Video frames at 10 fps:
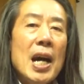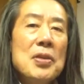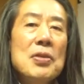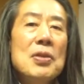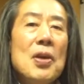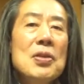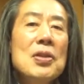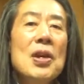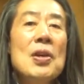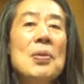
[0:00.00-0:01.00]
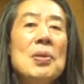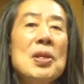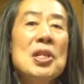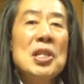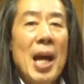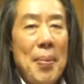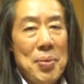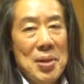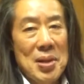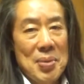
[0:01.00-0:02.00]
And you don't know this has
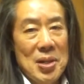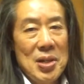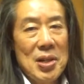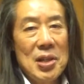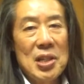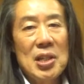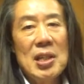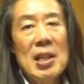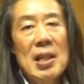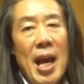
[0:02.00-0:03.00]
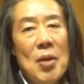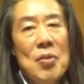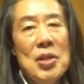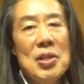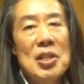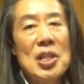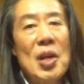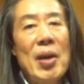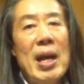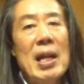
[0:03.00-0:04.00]
happened because the language is
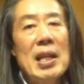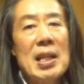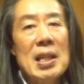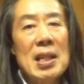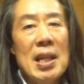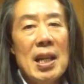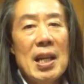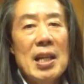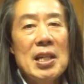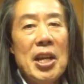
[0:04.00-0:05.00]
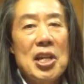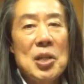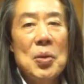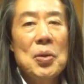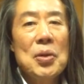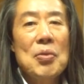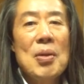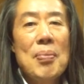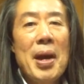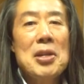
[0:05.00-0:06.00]
so elegant. It takes 2 or
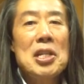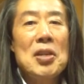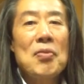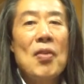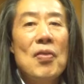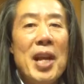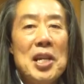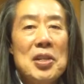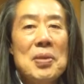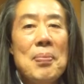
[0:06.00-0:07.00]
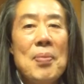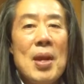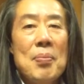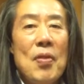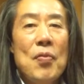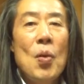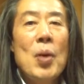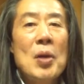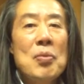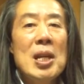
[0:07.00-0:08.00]
3 pages of reflection
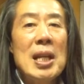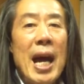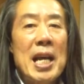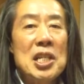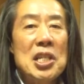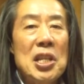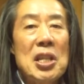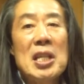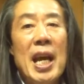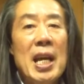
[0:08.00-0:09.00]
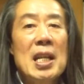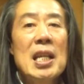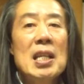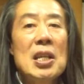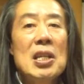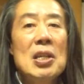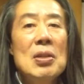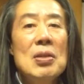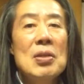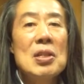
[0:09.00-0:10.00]
before one realizes that the technique that he
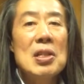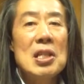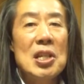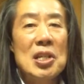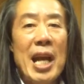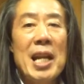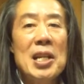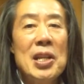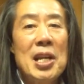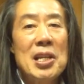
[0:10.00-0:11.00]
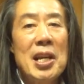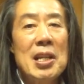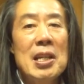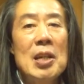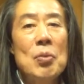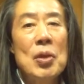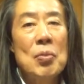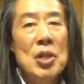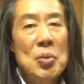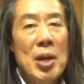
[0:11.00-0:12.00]
used is exactly that technique
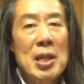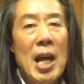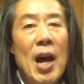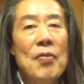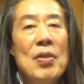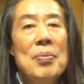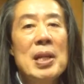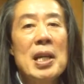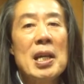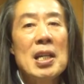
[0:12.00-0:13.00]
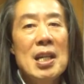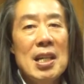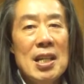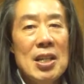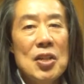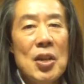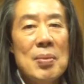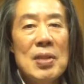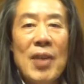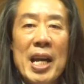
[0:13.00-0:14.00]
with which we are now familiar in
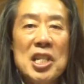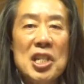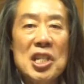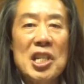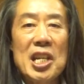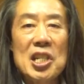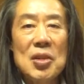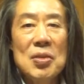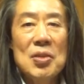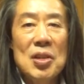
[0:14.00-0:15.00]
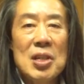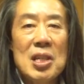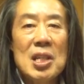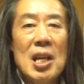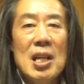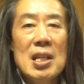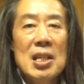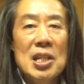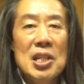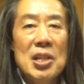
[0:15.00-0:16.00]
terms of ISIS executioners
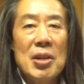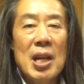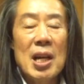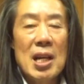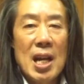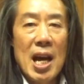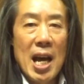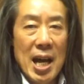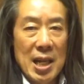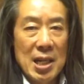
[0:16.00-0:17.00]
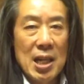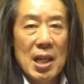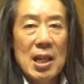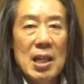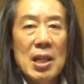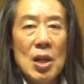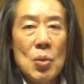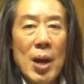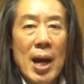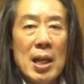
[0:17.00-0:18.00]
in Syria and in
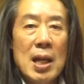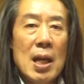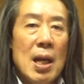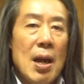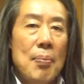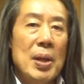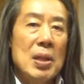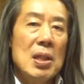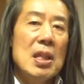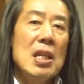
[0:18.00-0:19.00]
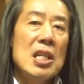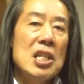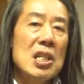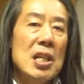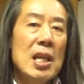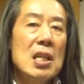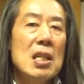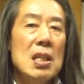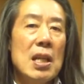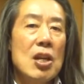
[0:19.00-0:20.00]
Iraq. But the
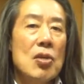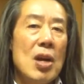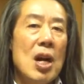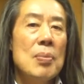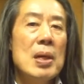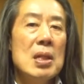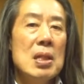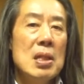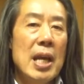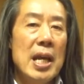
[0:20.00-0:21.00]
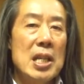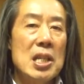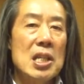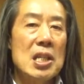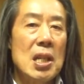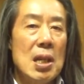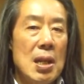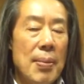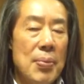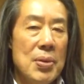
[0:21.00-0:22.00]
extent that trauma takes
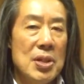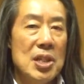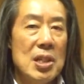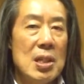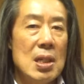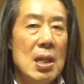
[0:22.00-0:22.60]
a person,